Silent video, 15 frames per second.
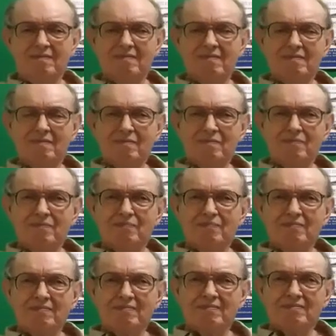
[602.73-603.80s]

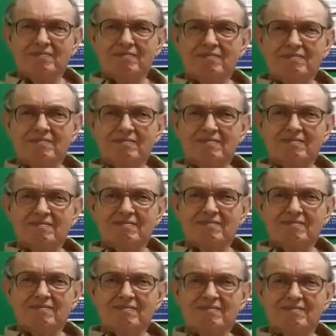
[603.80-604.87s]

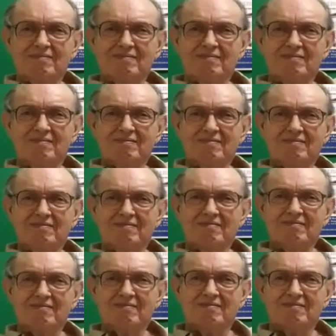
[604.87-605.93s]

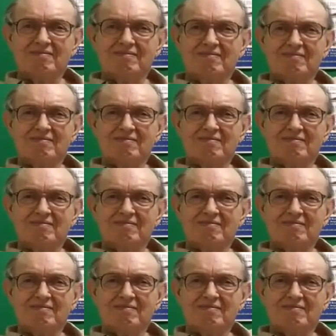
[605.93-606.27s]
This person isn't speaking.